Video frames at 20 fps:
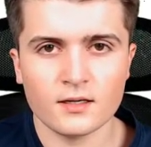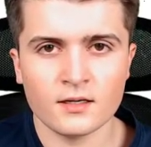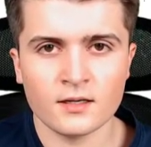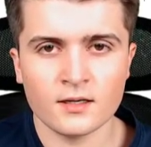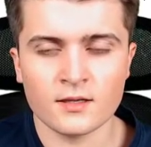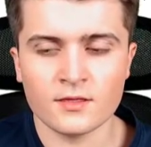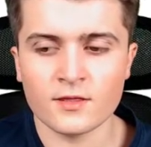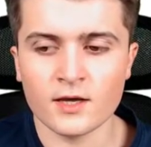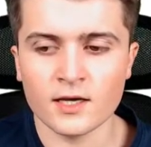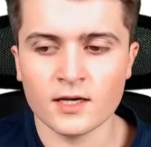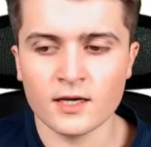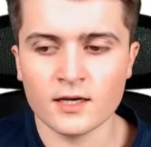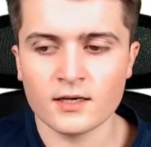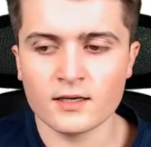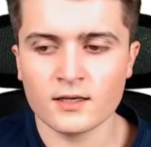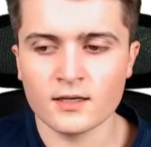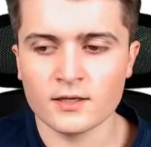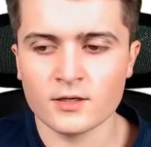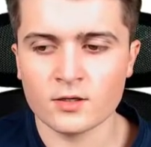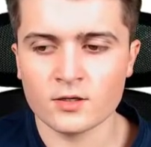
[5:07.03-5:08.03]
And then I
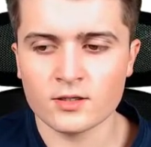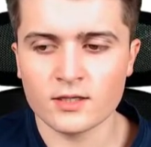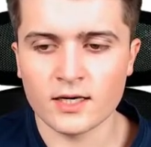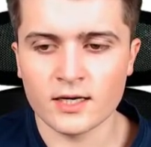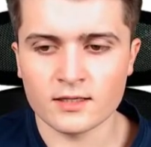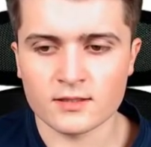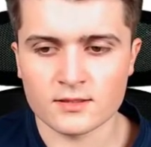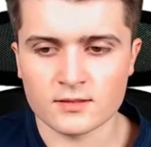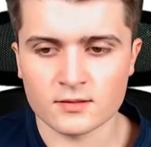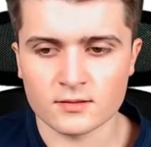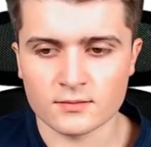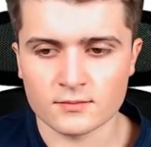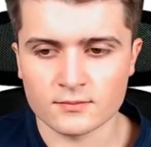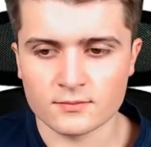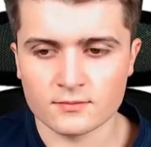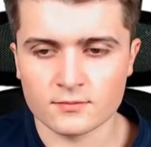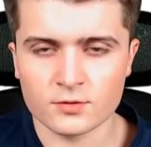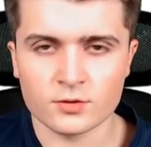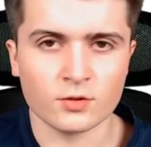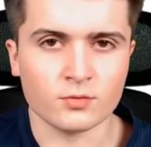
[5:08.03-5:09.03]
click on cancel.
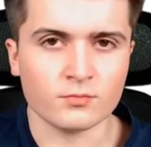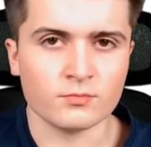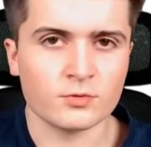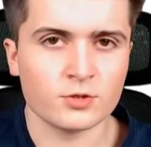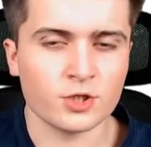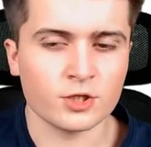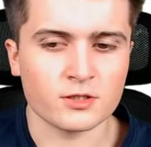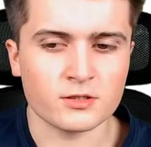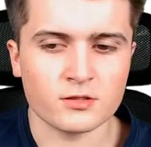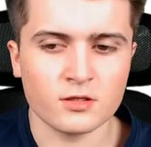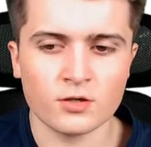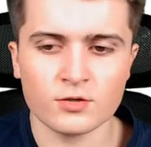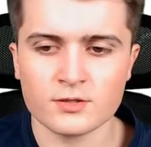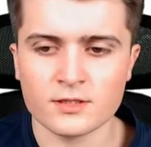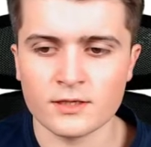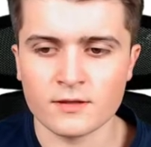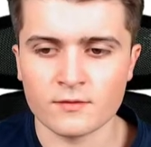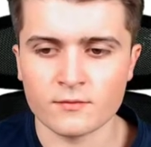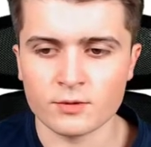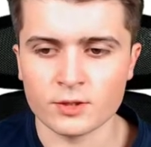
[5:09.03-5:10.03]
So just
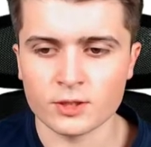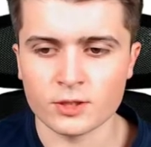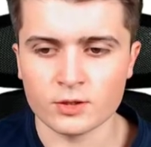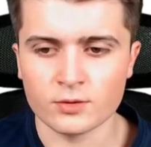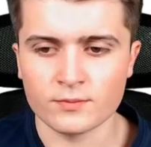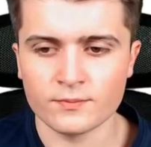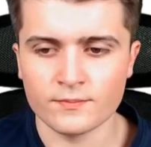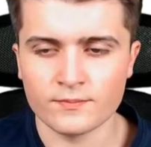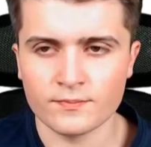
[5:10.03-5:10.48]
closing the window.